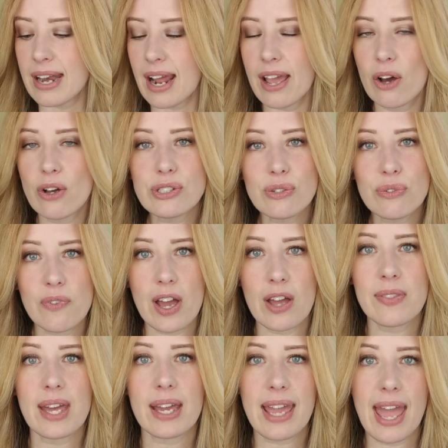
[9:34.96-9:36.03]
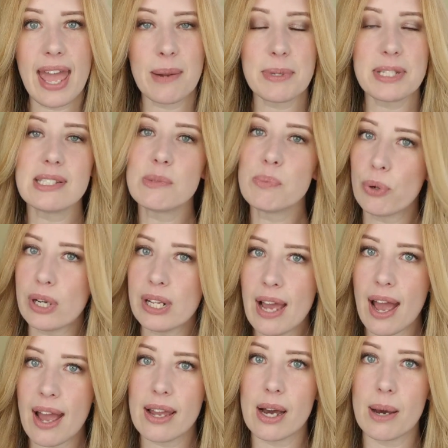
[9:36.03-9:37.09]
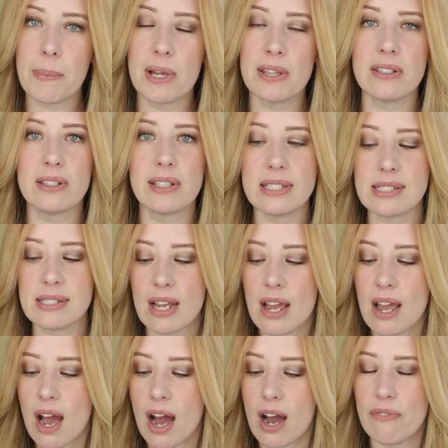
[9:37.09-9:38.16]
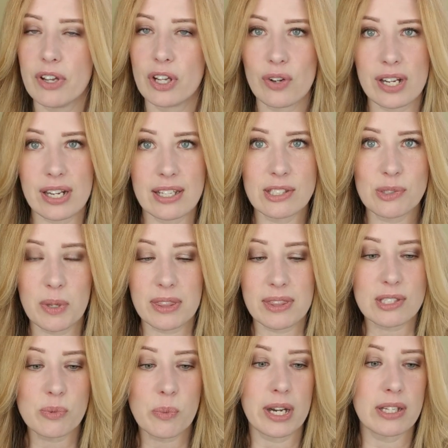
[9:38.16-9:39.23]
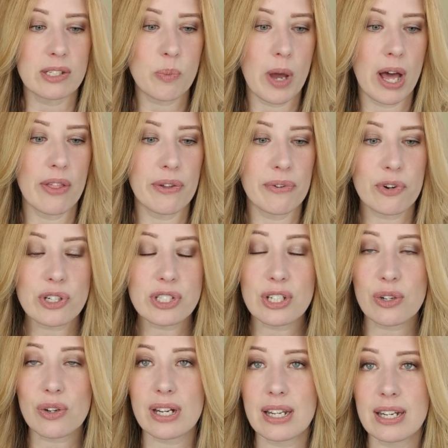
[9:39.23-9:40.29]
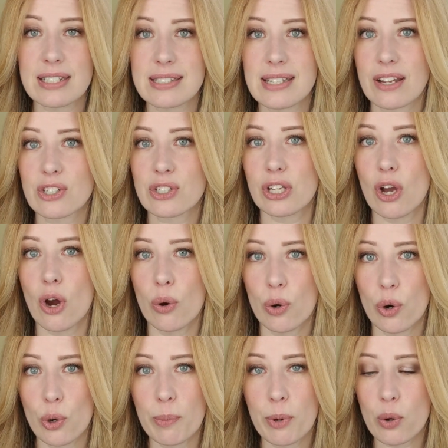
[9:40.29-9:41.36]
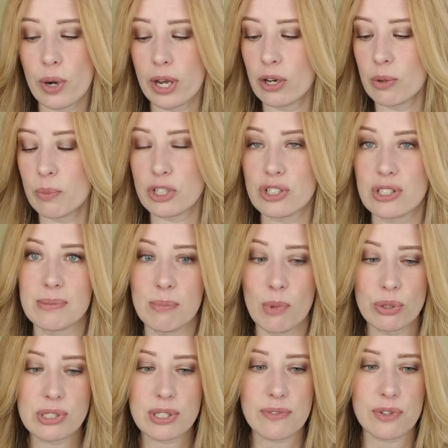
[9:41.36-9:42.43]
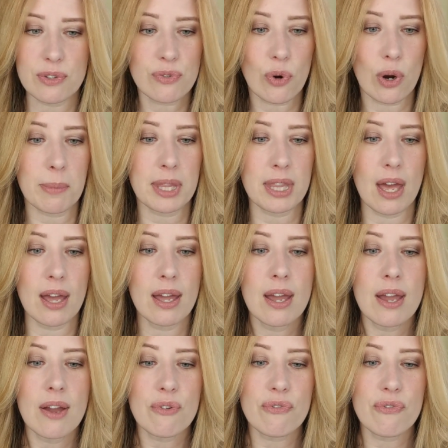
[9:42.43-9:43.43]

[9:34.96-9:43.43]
And I also found that cannabis is pretty high up on the list of ingredients with this one as well. The first ingredient is actually jojoba oil, which is most of the formula.